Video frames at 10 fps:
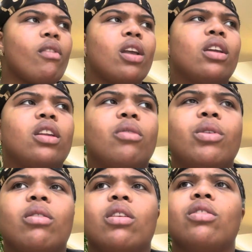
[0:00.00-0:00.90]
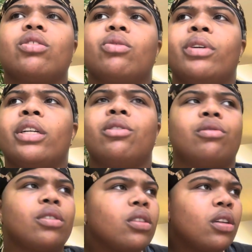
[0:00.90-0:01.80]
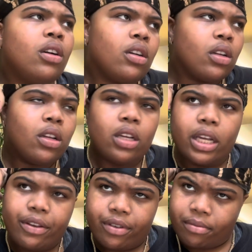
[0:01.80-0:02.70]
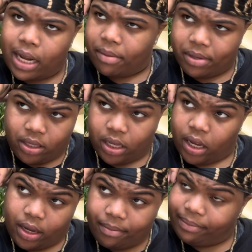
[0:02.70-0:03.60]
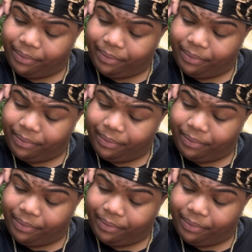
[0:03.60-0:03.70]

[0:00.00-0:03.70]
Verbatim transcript: And then we gonna go somewhere else. If I'm not mistaken.